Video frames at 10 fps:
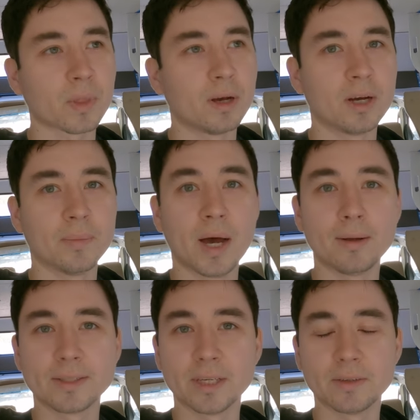Um, that
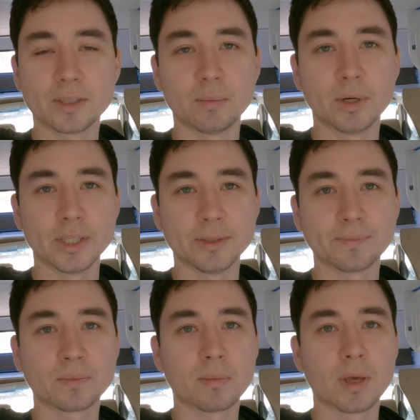will save us some money.
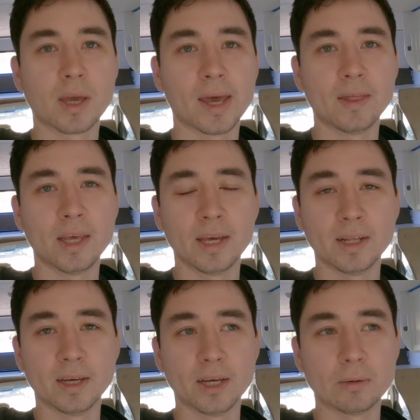And
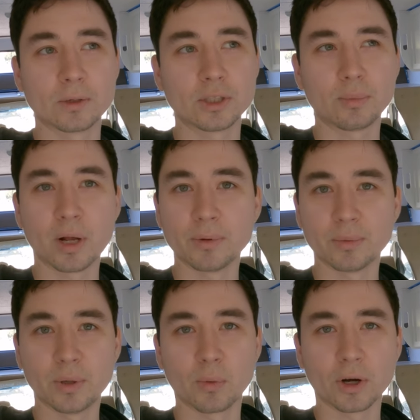then uh, we're still probably
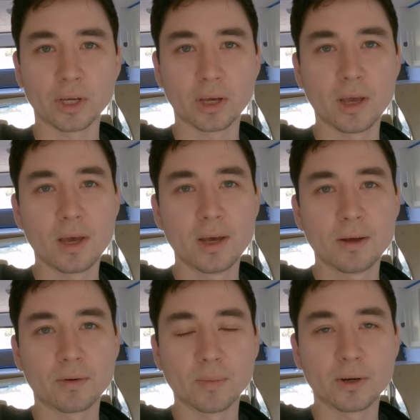gonna be working
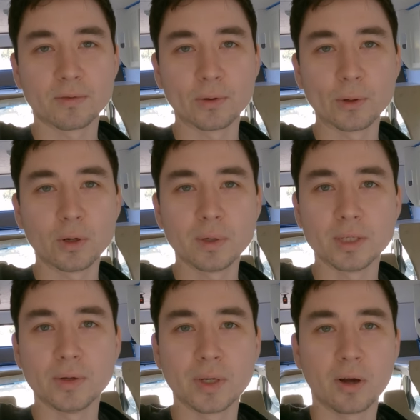from here for a little
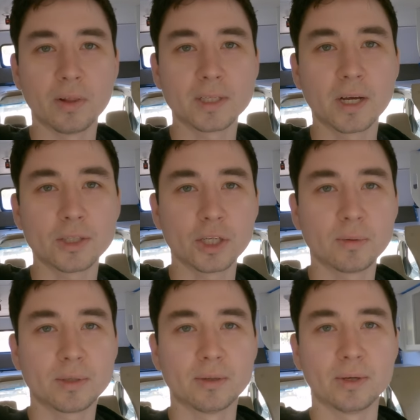bit, doing all the
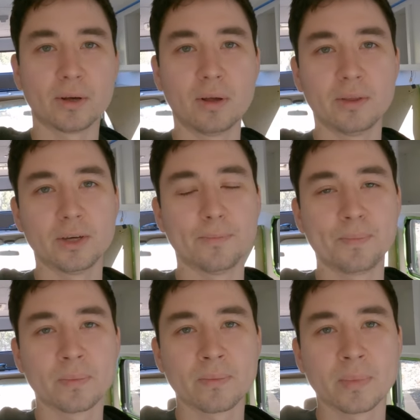touch-ups, doing all the
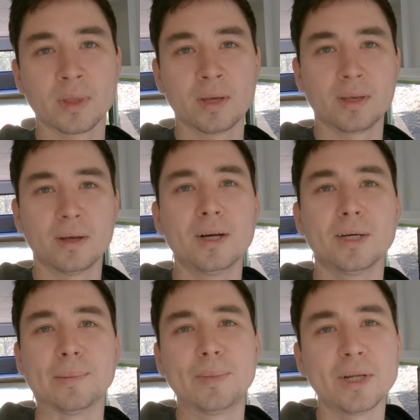
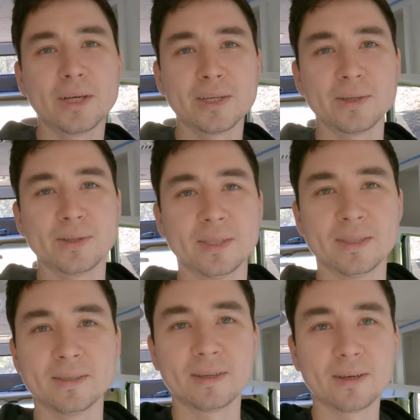uh, pillows
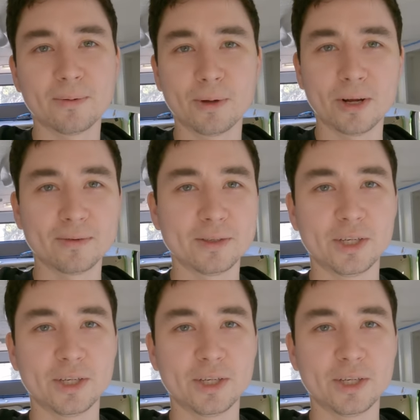and whatever.